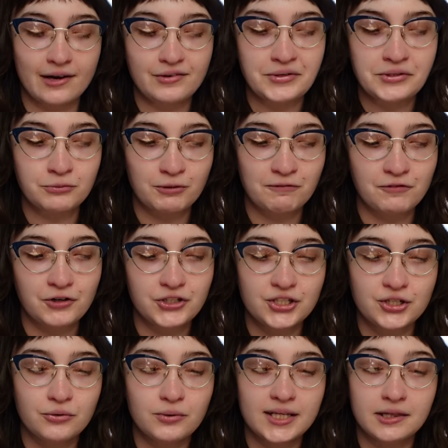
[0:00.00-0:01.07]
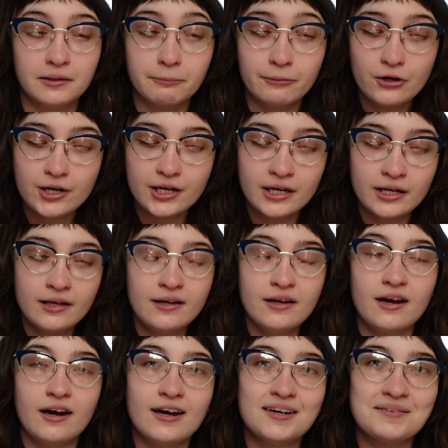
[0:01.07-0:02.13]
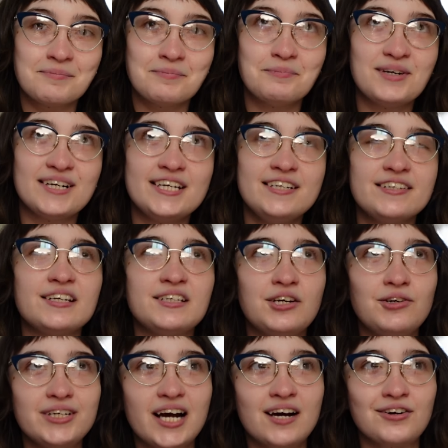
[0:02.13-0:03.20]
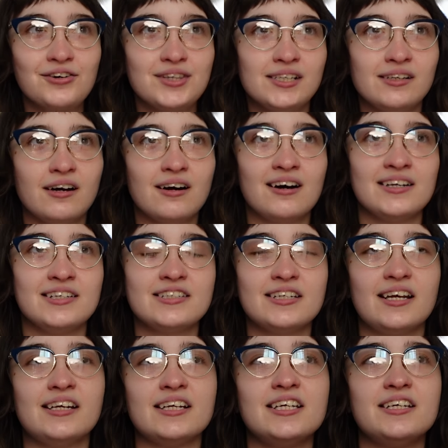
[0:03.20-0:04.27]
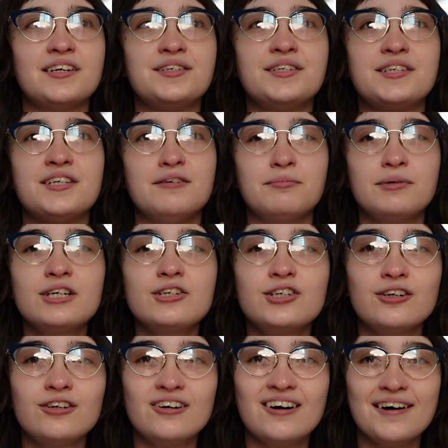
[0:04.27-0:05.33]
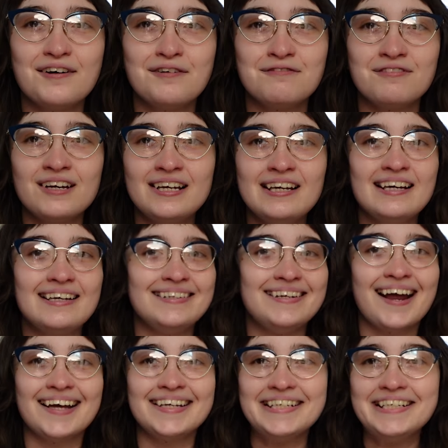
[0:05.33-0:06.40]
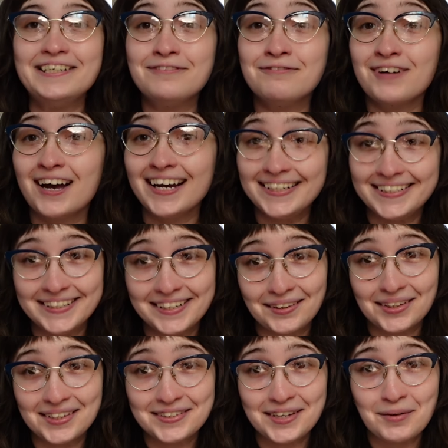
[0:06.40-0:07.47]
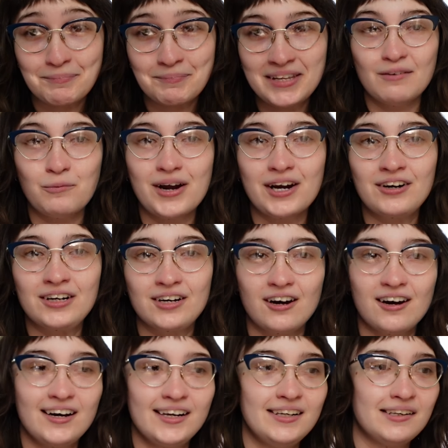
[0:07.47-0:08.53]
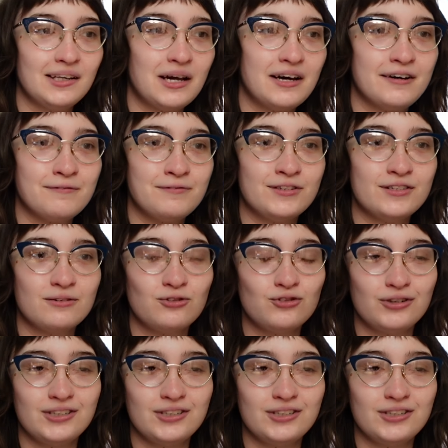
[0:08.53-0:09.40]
how he's referred to in the book. But he's a year younger than Gott, and he is the picture of naive idealism. Where Gott loves